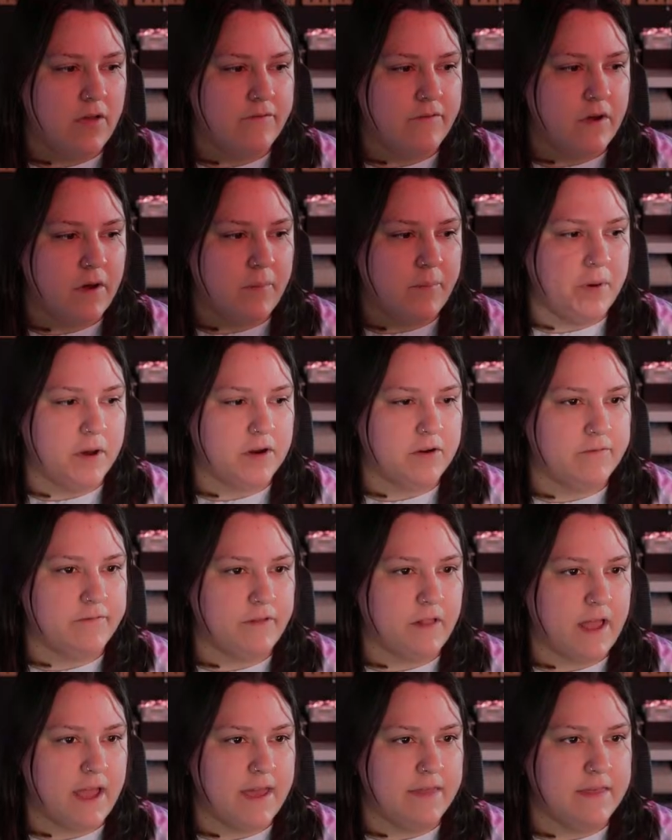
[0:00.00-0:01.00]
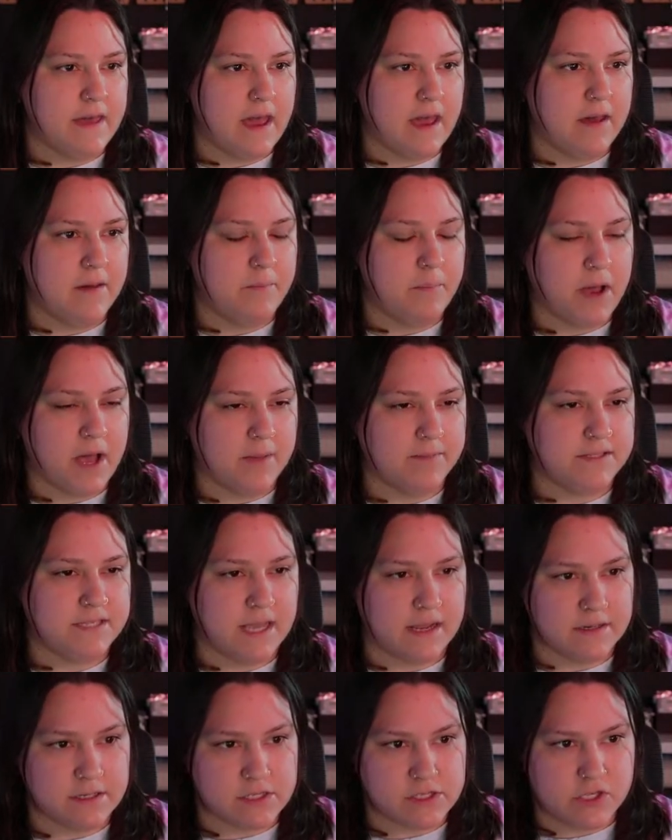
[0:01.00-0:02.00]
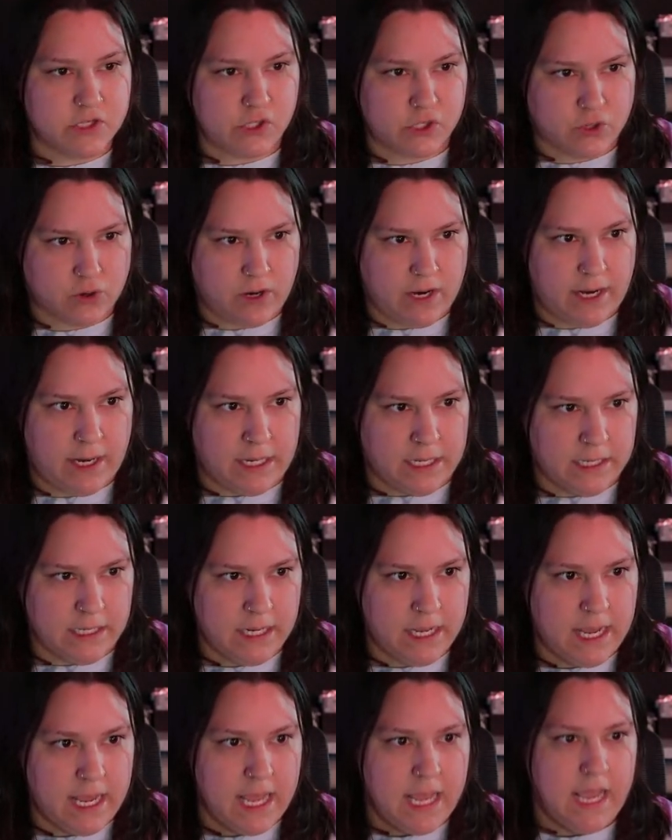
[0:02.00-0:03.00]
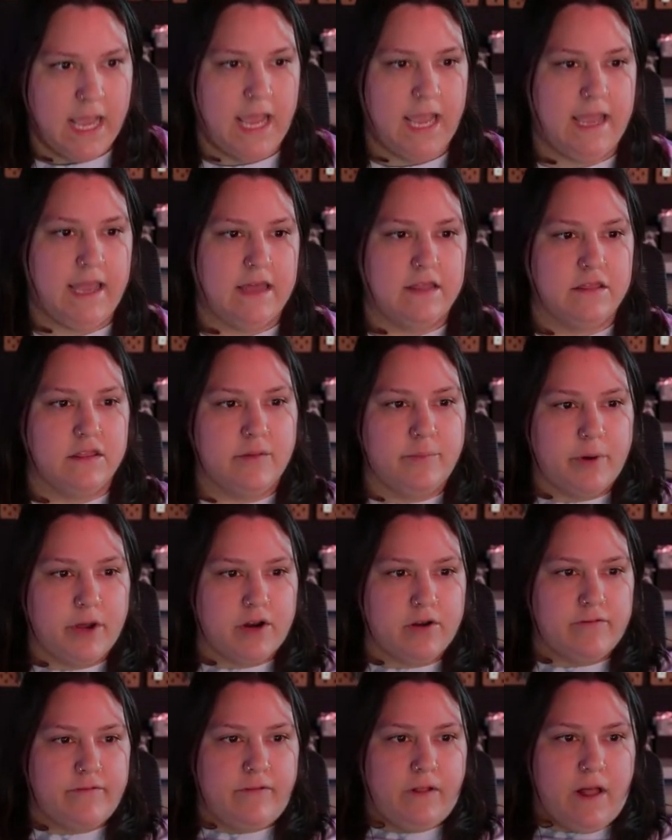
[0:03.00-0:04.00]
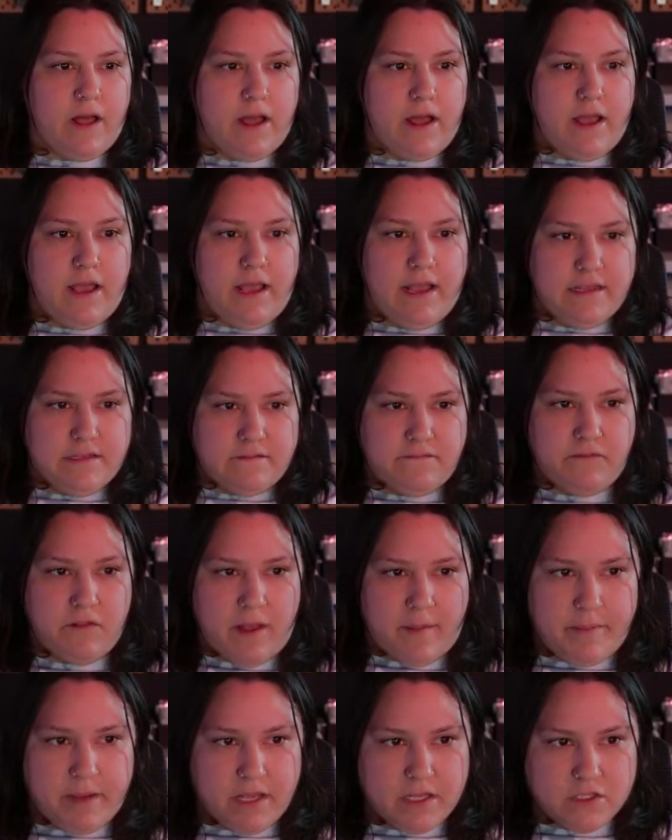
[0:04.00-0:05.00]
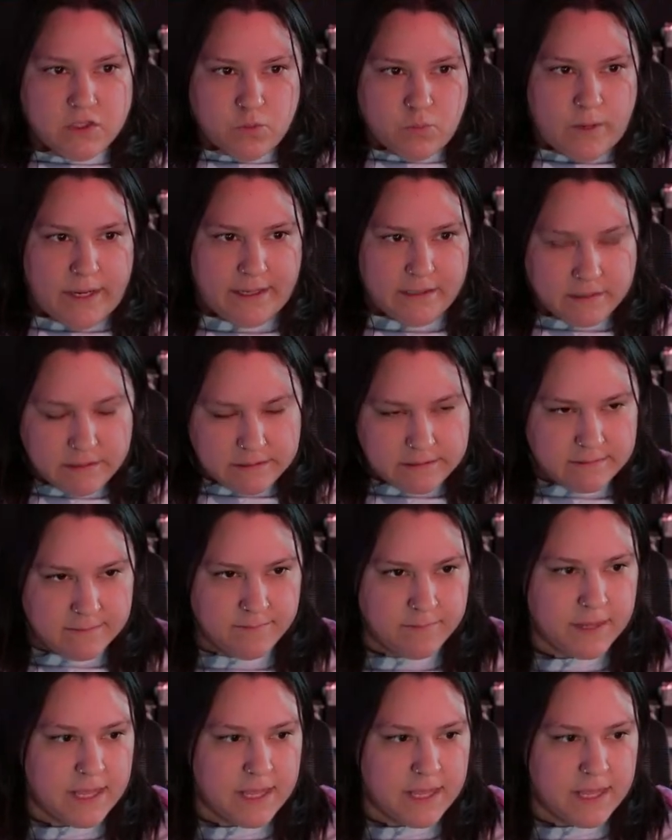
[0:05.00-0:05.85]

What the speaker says: a butterfly that pops onto the screen, and the butterfly is flapping its wings.